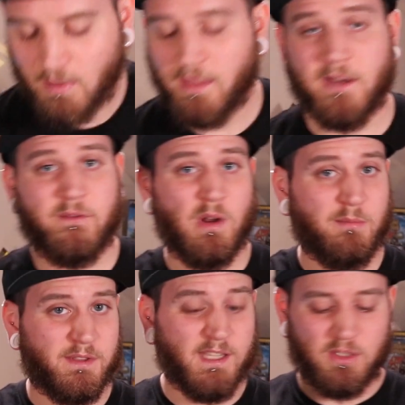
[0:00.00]
And then if you
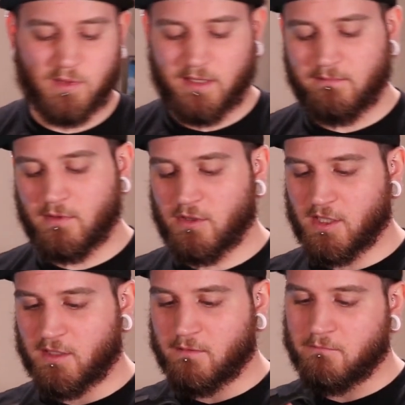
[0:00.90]
want to put this one in, you
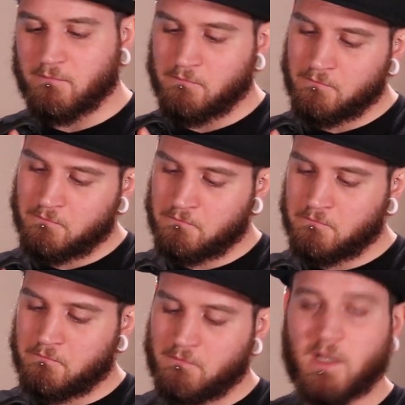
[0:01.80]
just
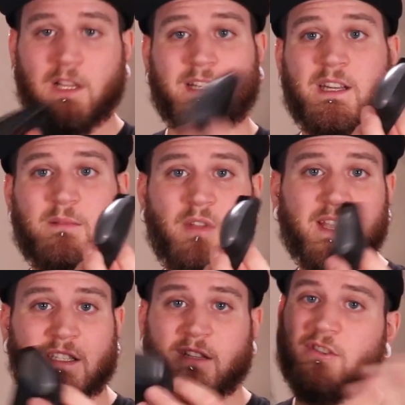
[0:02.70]
click it into
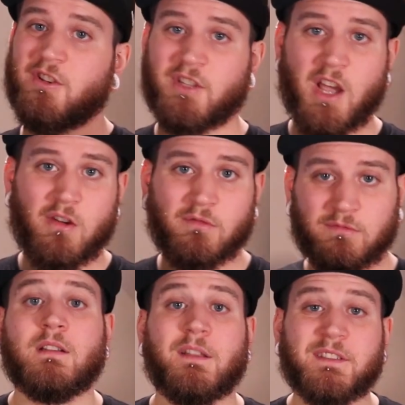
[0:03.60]
place and you're good to go.
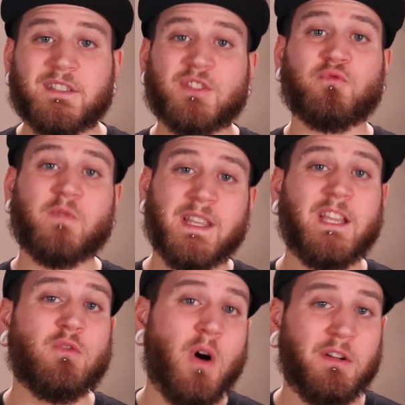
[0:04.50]
Now this is a
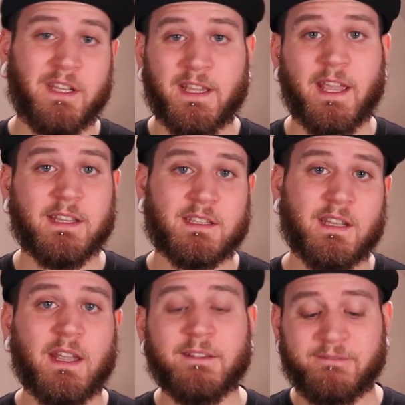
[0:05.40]
really quality case.
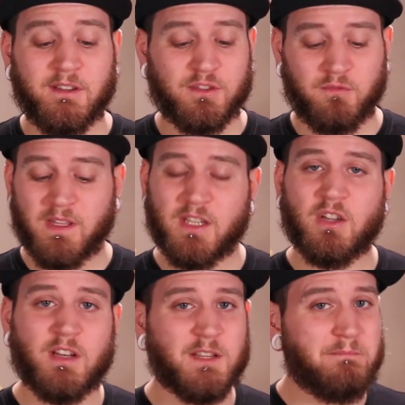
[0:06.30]
It feels really
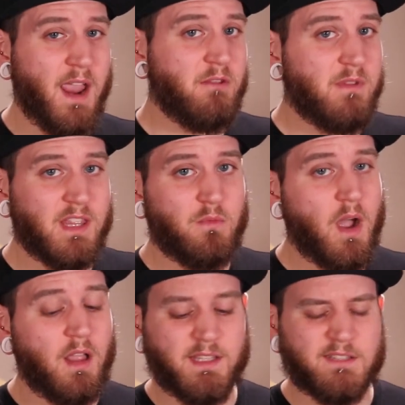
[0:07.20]
good, it's made really
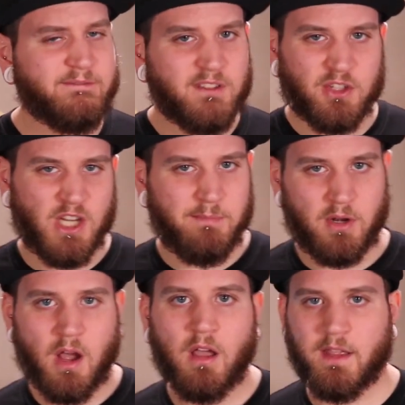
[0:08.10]
well. It doesn't feel cheap
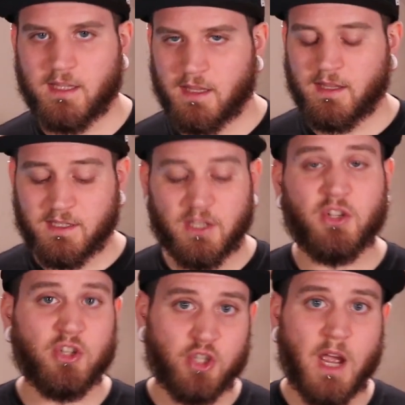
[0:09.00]
at all, they did a
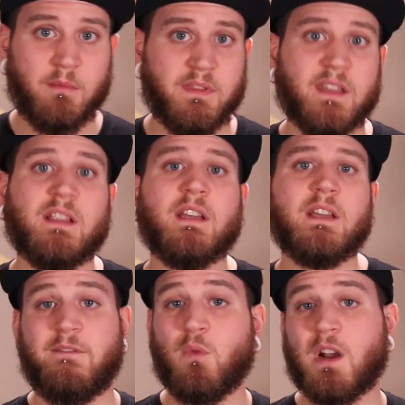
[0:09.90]
good job with it.
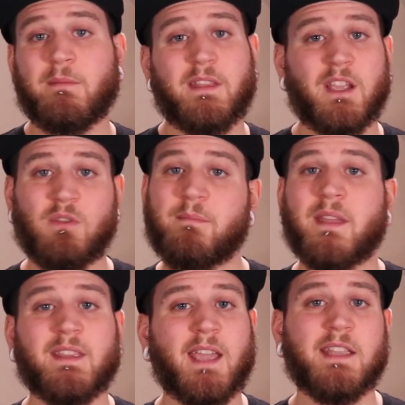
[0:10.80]
If you want to buy the grip
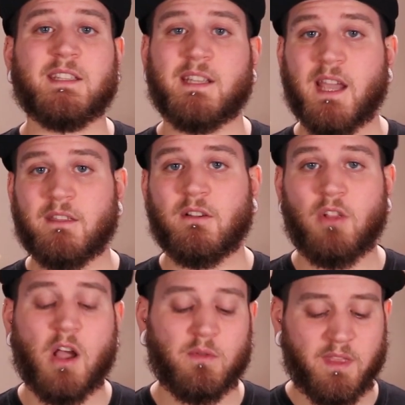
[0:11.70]
and the case together
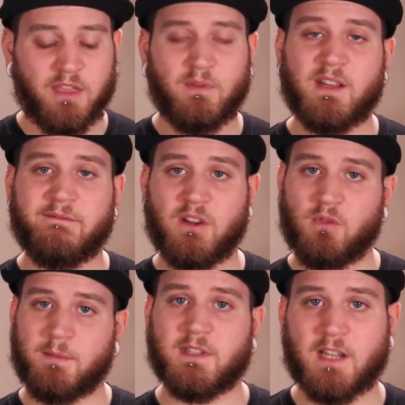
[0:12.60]
along with the 3 different
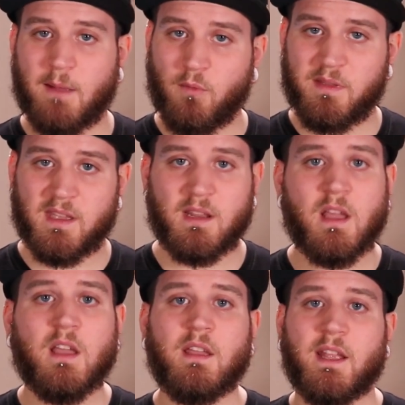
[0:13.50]
grips that come with it,
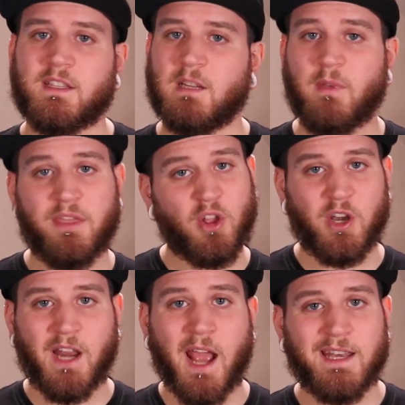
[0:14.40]
it's going to be
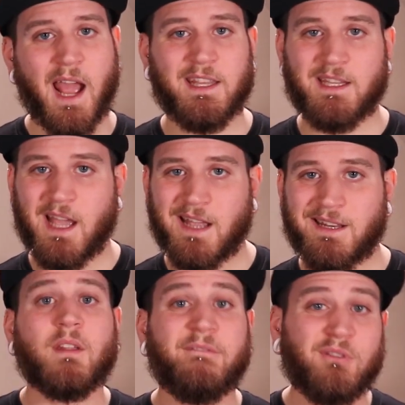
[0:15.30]

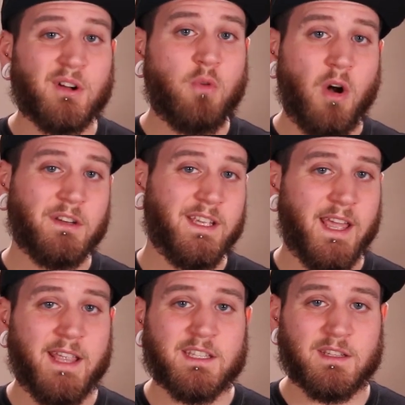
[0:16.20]
$39.99. For a quality
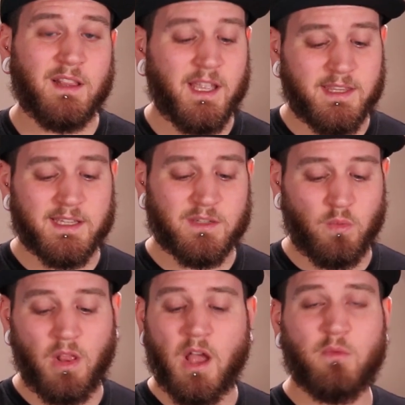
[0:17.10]
case like this,
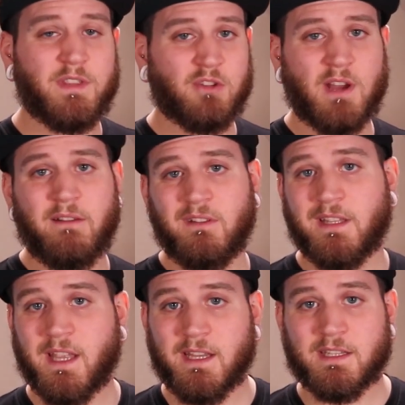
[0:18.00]
along with the
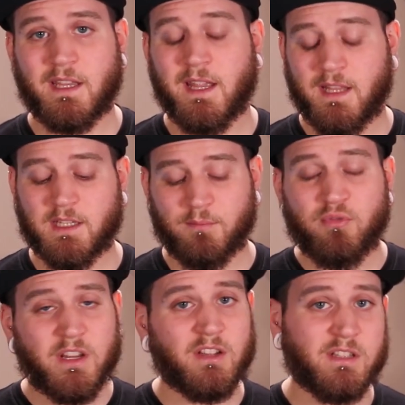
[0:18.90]
traveling case, it's a
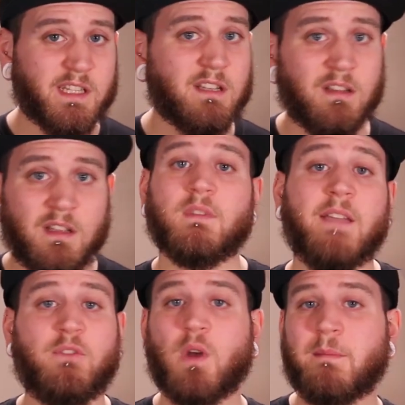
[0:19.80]
pretty good deal.
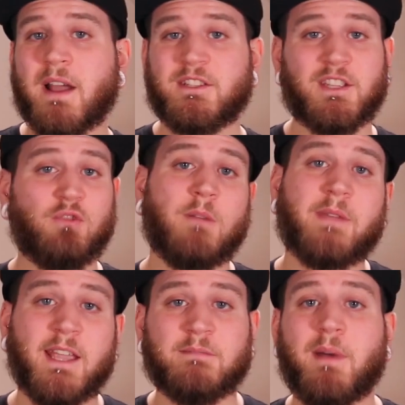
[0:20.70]
If you want to buy just the
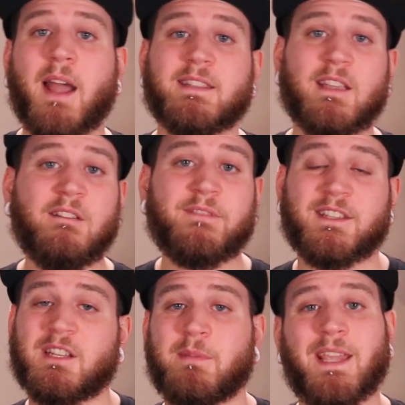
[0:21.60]
grip case by itself,
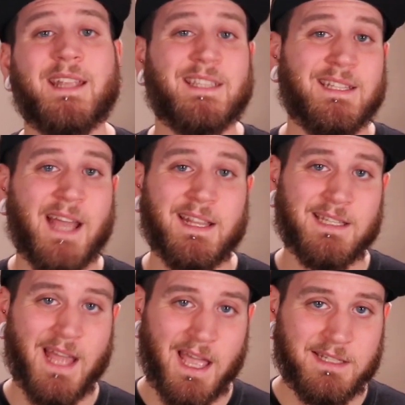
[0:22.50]
that's going to be
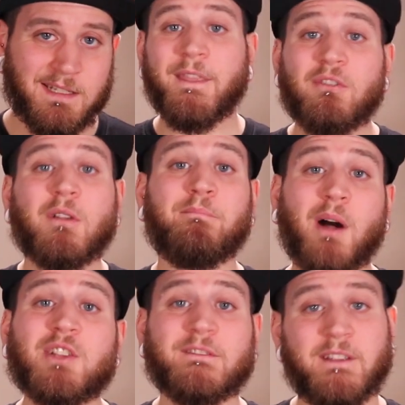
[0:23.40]
$18.99. There are a
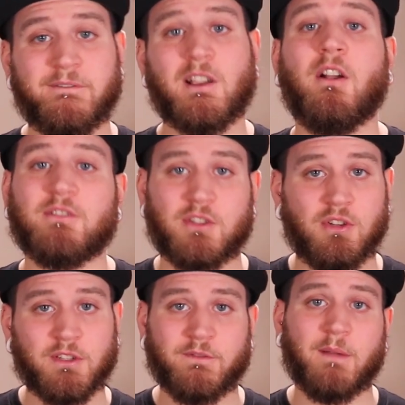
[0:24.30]
bunch of different colors to
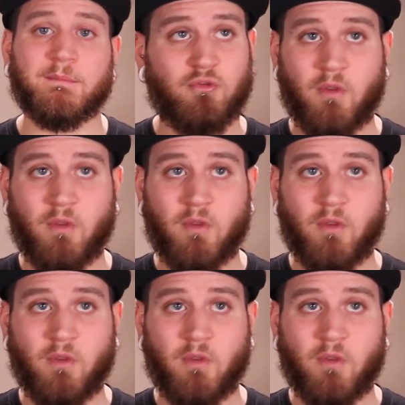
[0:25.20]
choose from.